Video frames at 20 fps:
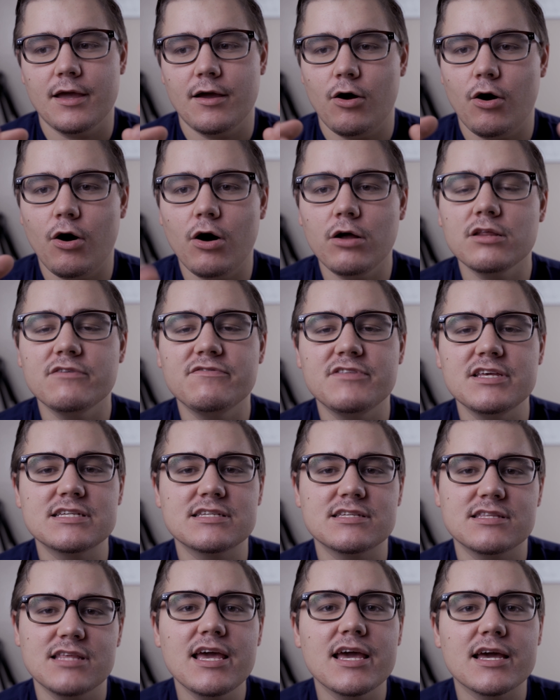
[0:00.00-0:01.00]
All of
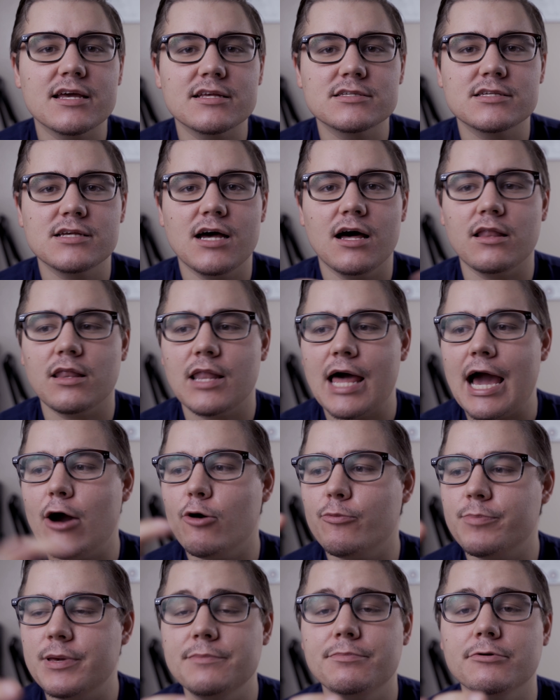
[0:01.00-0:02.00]
these things
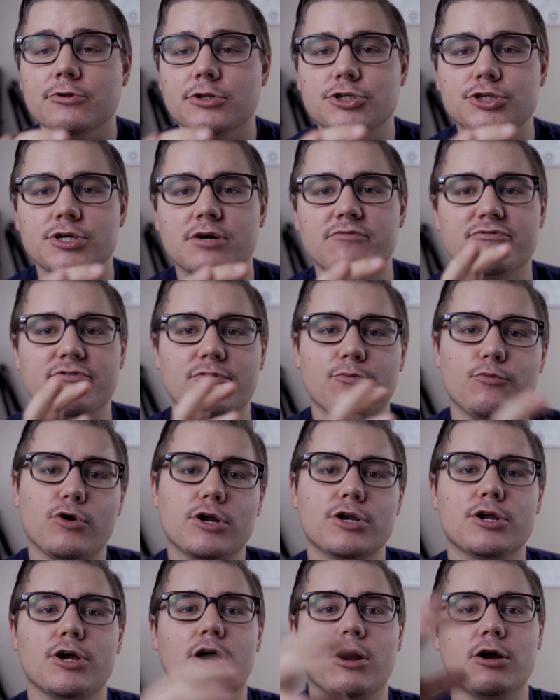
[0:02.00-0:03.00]
allow people to jump from
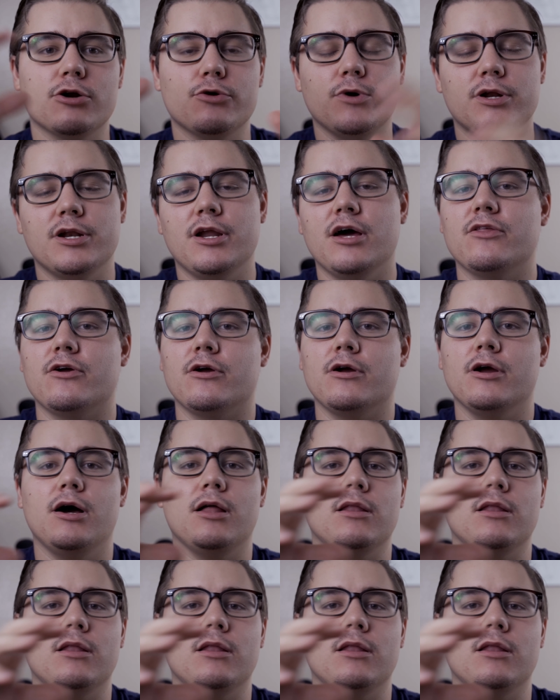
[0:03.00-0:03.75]
one car to another,